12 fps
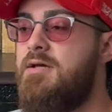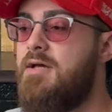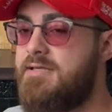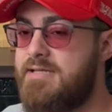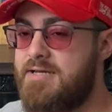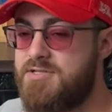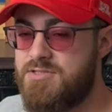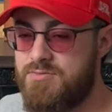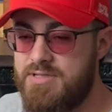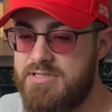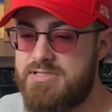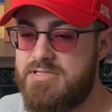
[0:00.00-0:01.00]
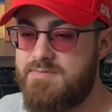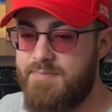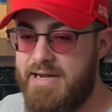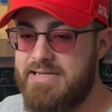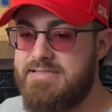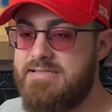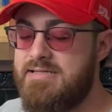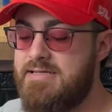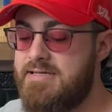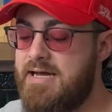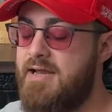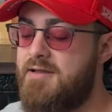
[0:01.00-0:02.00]
It's like a sweet,
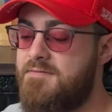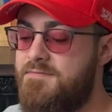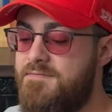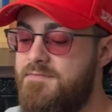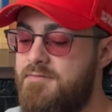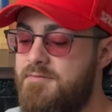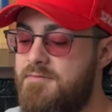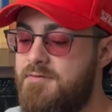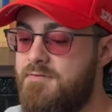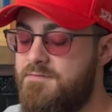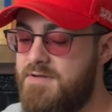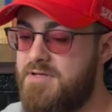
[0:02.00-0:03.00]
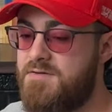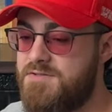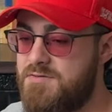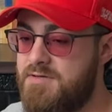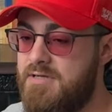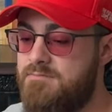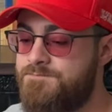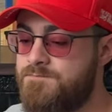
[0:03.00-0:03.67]
spicy kind of feel to it.